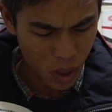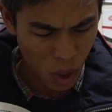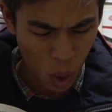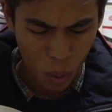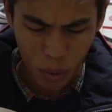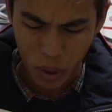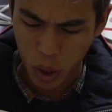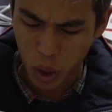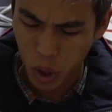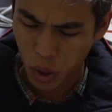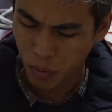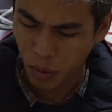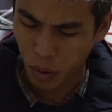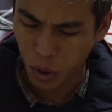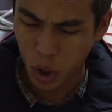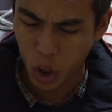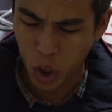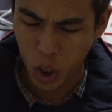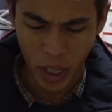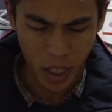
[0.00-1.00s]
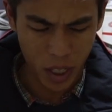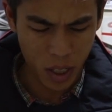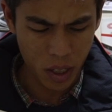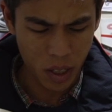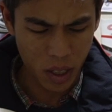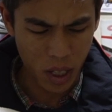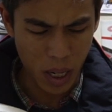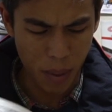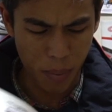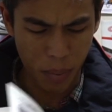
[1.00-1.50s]
always useful to check
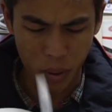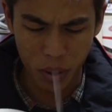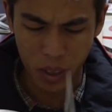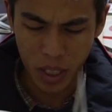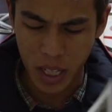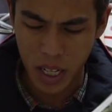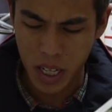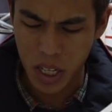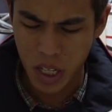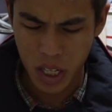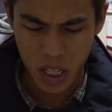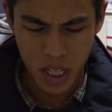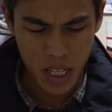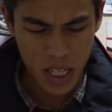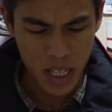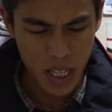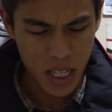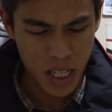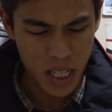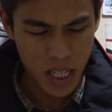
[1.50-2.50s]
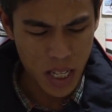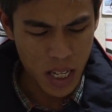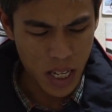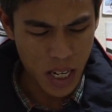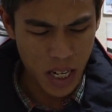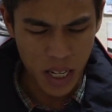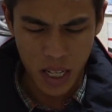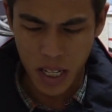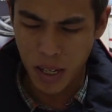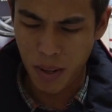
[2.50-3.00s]
up on these,
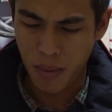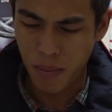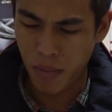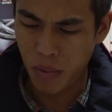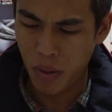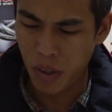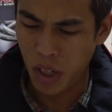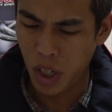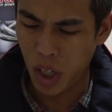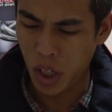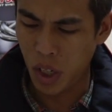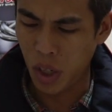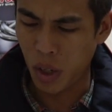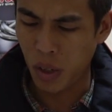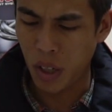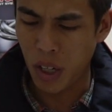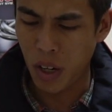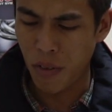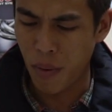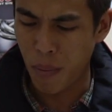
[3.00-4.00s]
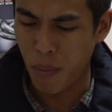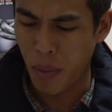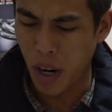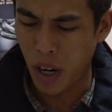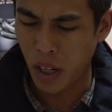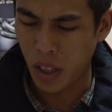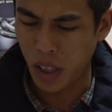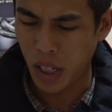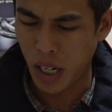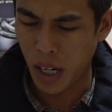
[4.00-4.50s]
and just all the different
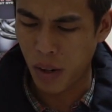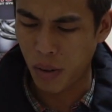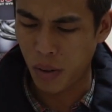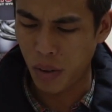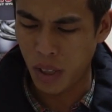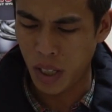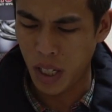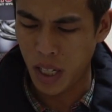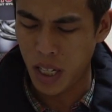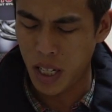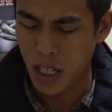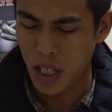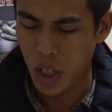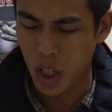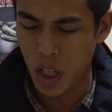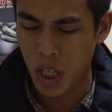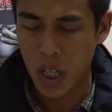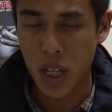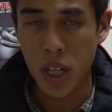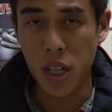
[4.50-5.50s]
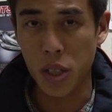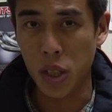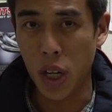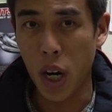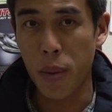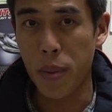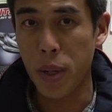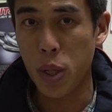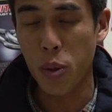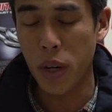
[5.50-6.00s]
parts, how the GTR's
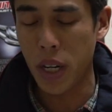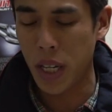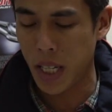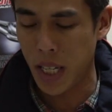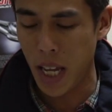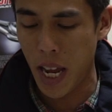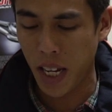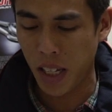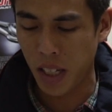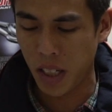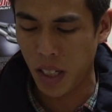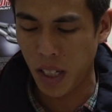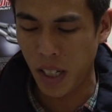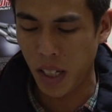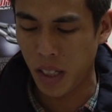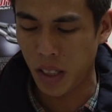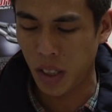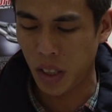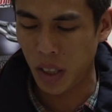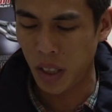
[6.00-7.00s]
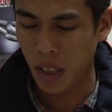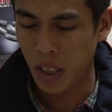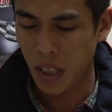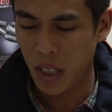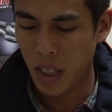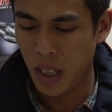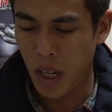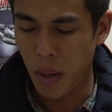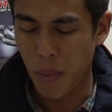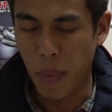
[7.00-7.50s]
RB26 is
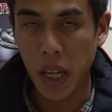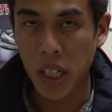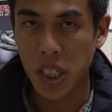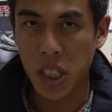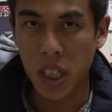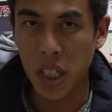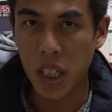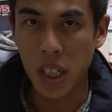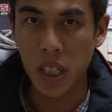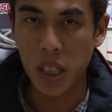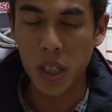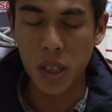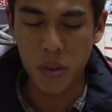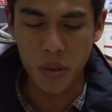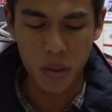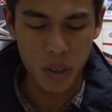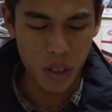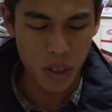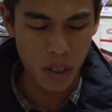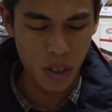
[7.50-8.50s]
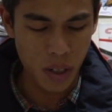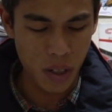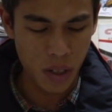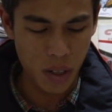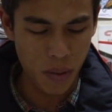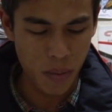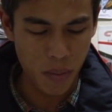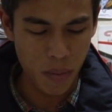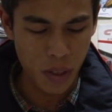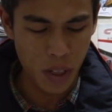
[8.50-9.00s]
basically, you know,
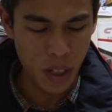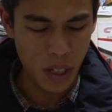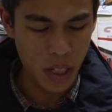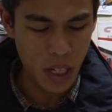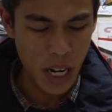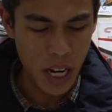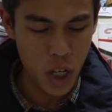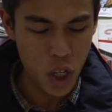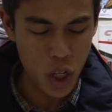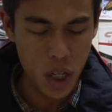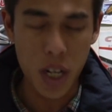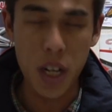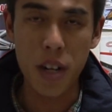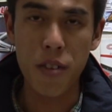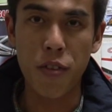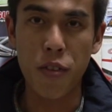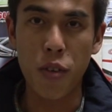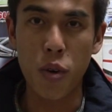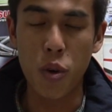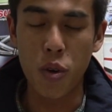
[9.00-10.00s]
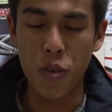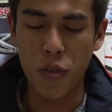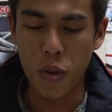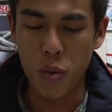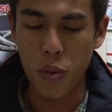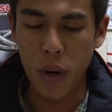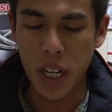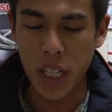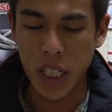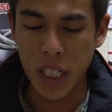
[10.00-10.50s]
engineered for
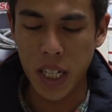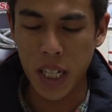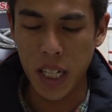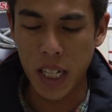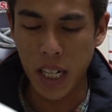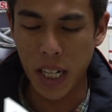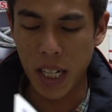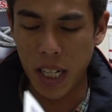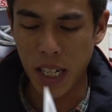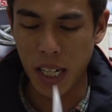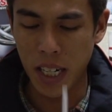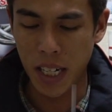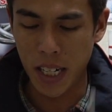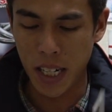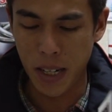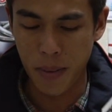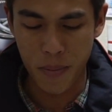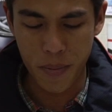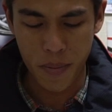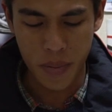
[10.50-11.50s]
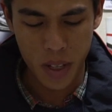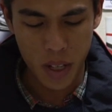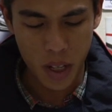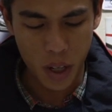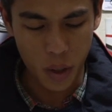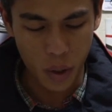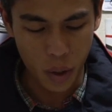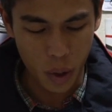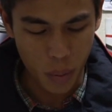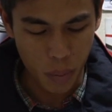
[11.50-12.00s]
racing, and
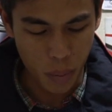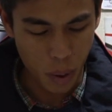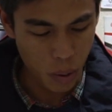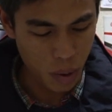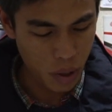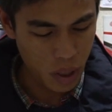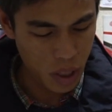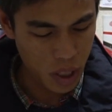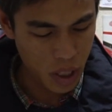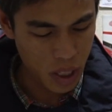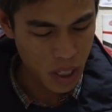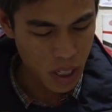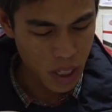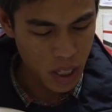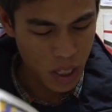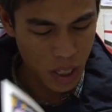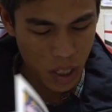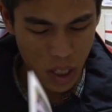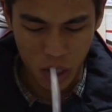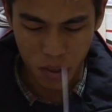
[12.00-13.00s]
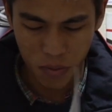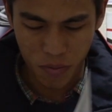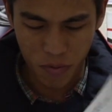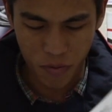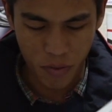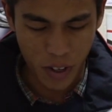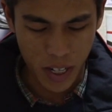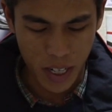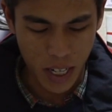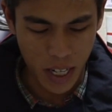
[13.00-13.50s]
all the components. Just
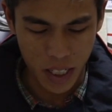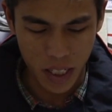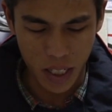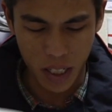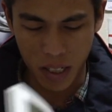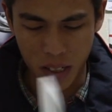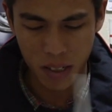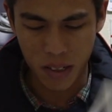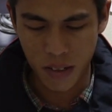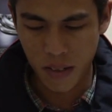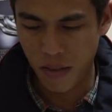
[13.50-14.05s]
fantastic